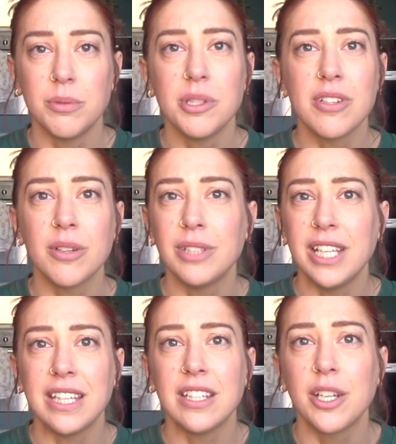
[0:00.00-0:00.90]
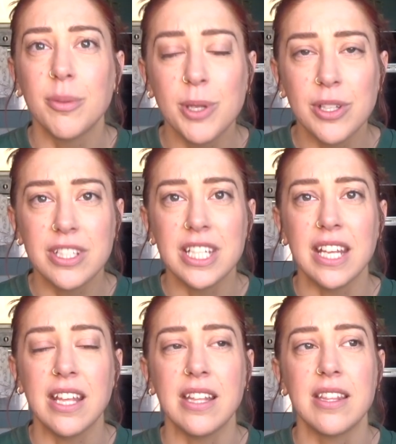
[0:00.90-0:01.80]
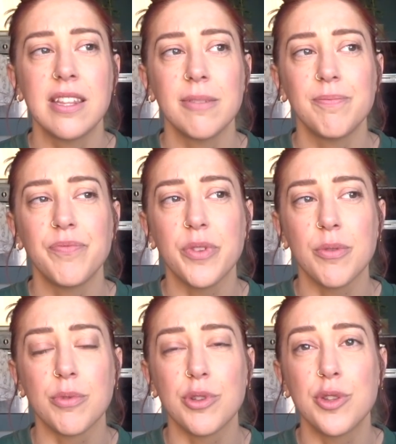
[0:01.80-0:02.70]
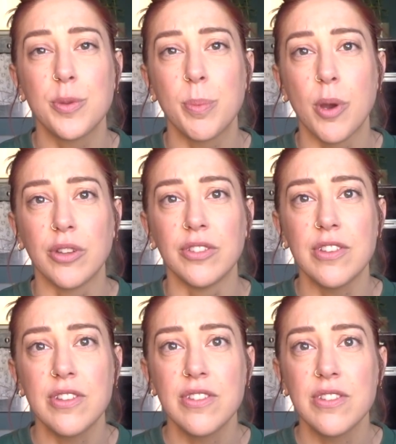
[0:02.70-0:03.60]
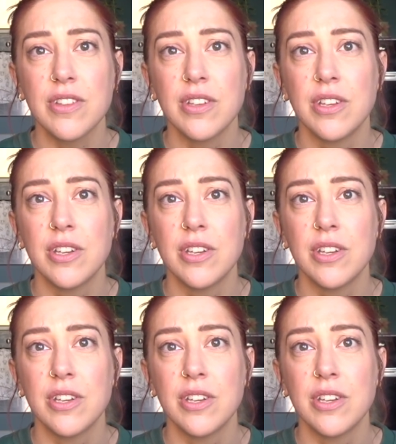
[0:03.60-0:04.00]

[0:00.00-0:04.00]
wasn't only in the communities response